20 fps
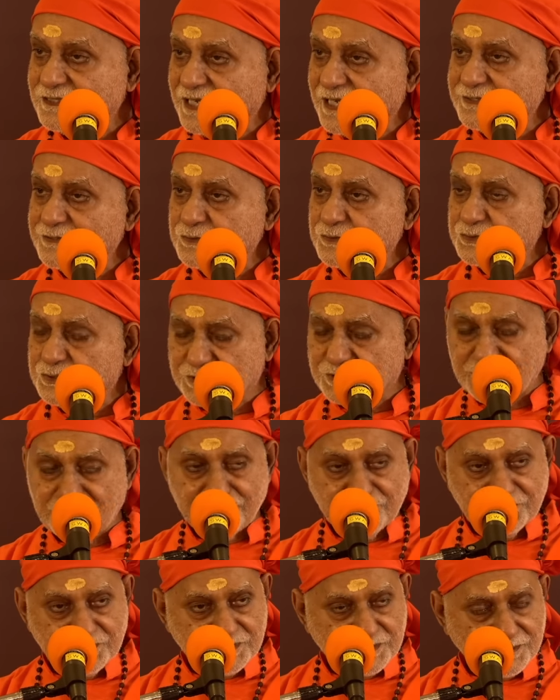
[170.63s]
And you
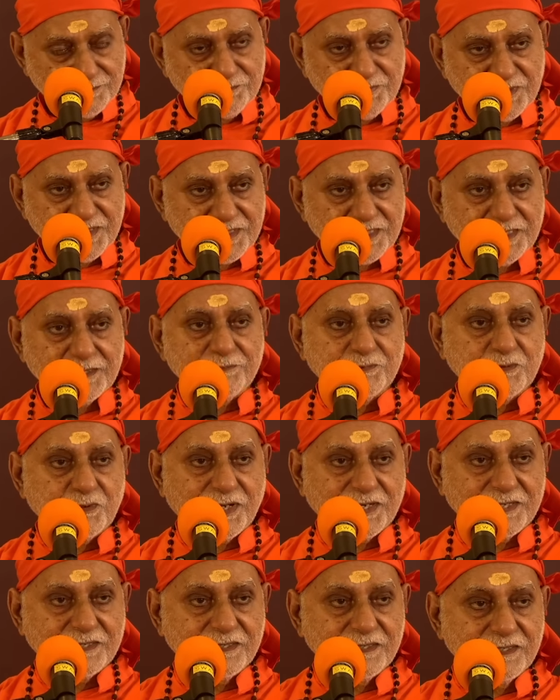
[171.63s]
simply keep
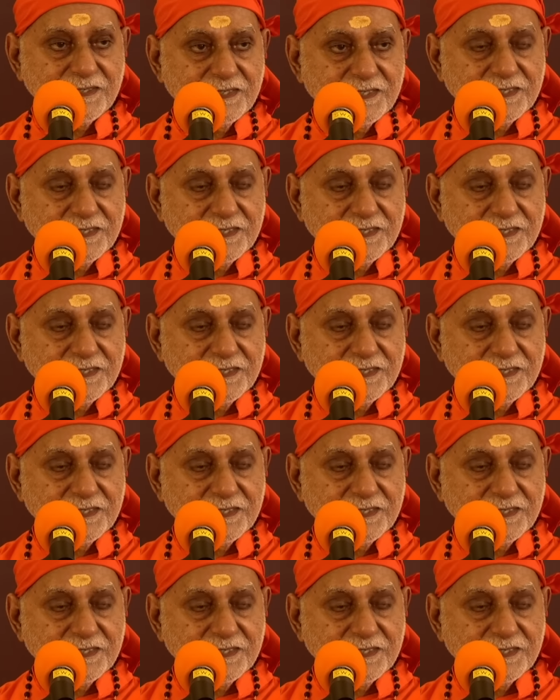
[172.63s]
quiet.